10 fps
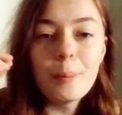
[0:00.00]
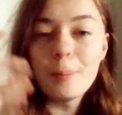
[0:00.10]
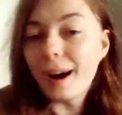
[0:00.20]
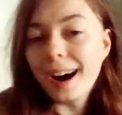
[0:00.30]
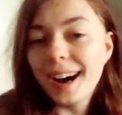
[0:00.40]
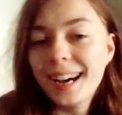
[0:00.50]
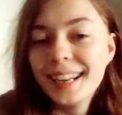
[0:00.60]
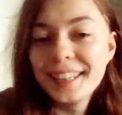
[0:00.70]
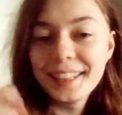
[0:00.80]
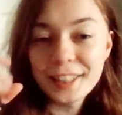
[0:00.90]
But
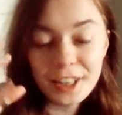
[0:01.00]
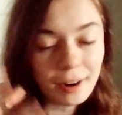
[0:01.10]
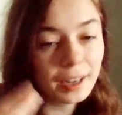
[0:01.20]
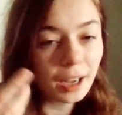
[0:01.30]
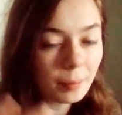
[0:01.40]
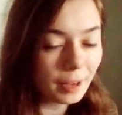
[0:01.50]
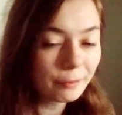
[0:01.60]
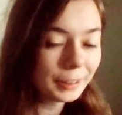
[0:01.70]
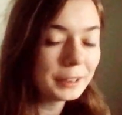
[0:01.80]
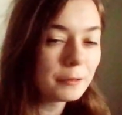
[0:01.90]
growing up, I
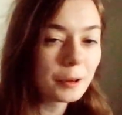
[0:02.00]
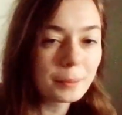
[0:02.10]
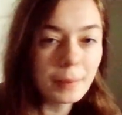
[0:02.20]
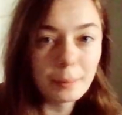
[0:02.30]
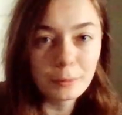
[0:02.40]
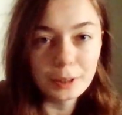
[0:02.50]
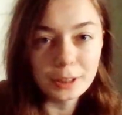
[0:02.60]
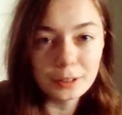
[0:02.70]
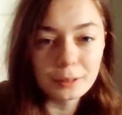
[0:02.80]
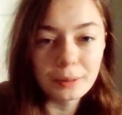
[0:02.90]
have really fond
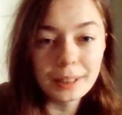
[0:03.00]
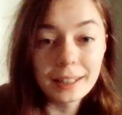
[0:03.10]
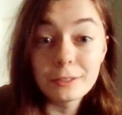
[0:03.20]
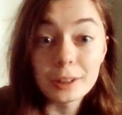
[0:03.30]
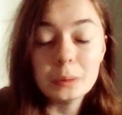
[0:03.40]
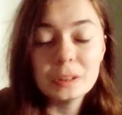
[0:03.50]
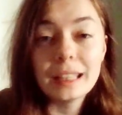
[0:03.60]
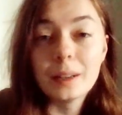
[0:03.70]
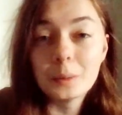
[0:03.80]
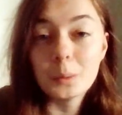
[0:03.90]
memories of whenever I was
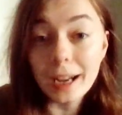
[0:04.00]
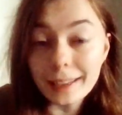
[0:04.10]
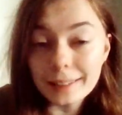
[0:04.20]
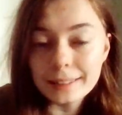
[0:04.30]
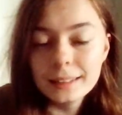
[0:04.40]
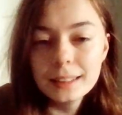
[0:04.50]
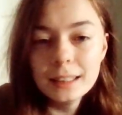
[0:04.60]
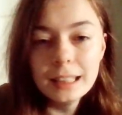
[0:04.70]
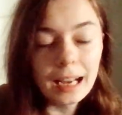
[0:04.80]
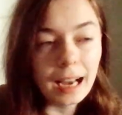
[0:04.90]
unwell
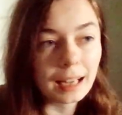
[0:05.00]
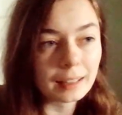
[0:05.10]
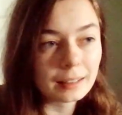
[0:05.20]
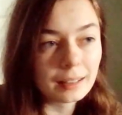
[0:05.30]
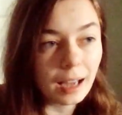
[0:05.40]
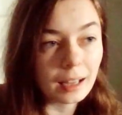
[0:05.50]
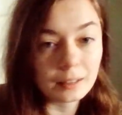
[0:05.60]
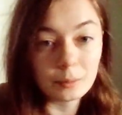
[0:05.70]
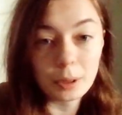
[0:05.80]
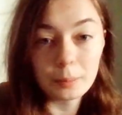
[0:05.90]
and
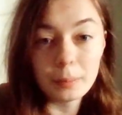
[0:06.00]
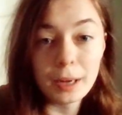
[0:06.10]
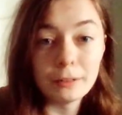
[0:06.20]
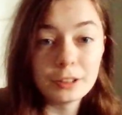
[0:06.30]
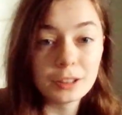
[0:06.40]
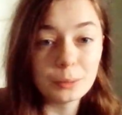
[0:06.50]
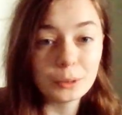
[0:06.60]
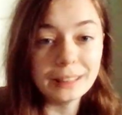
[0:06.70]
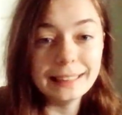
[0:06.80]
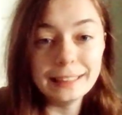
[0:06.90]
my parents didn't
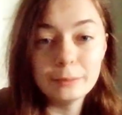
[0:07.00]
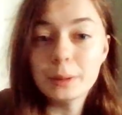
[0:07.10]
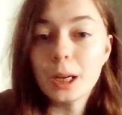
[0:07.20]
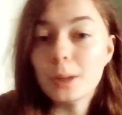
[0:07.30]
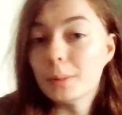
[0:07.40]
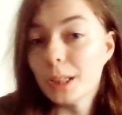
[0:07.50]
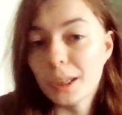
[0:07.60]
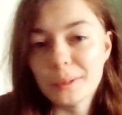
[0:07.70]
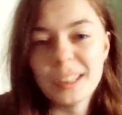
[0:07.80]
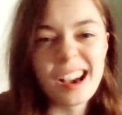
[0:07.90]
want to leave me home
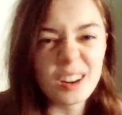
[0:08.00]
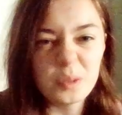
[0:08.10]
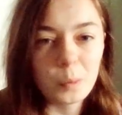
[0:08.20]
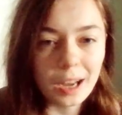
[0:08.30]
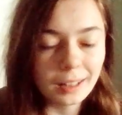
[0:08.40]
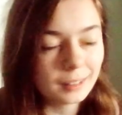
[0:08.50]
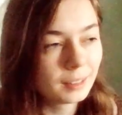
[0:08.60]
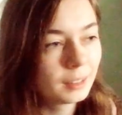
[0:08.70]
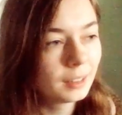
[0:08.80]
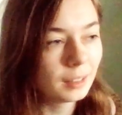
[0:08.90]
alone unwell
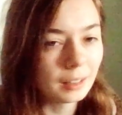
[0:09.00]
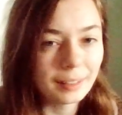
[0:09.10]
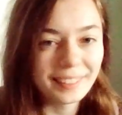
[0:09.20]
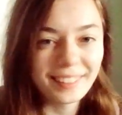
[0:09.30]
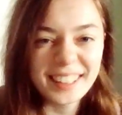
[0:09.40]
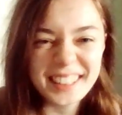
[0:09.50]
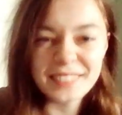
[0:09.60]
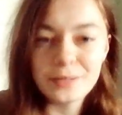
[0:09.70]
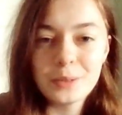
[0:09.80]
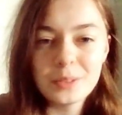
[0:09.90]
at like
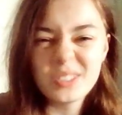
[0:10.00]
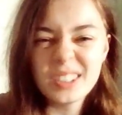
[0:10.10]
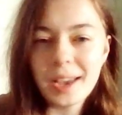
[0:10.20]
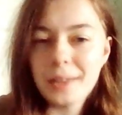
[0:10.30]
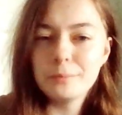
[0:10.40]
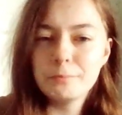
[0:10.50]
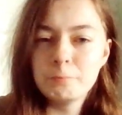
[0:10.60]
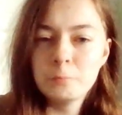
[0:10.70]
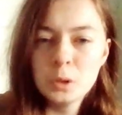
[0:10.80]
a 10